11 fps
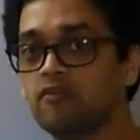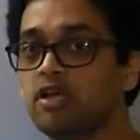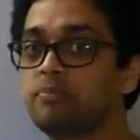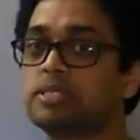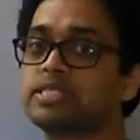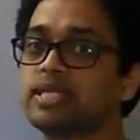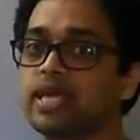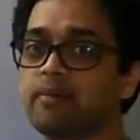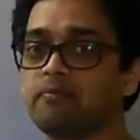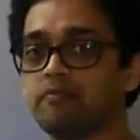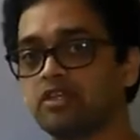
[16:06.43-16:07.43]
will be
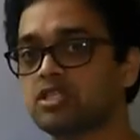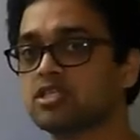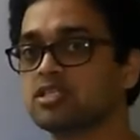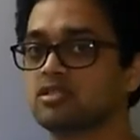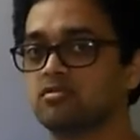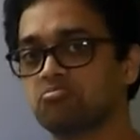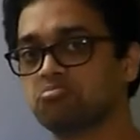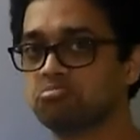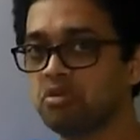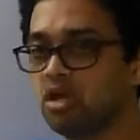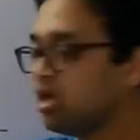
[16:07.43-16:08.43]
same, which is
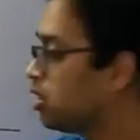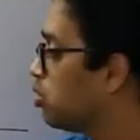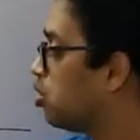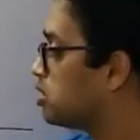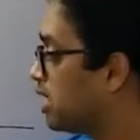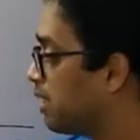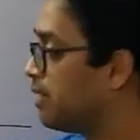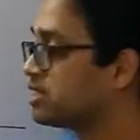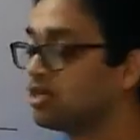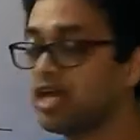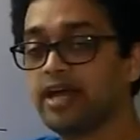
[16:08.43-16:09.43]
same
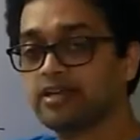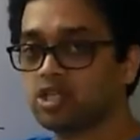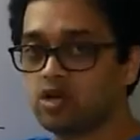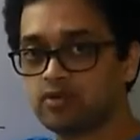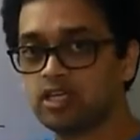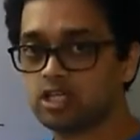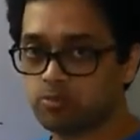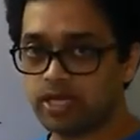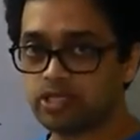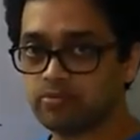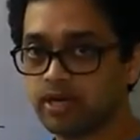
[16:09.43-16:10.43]
as the direction of the
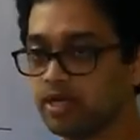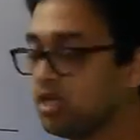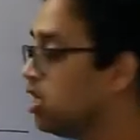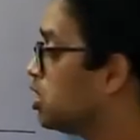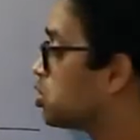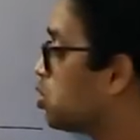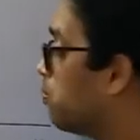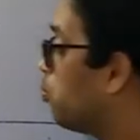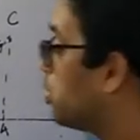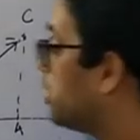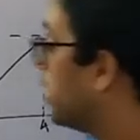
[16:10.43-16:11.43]
displacement. So
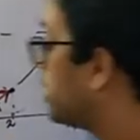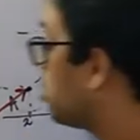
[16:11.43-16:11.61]
put that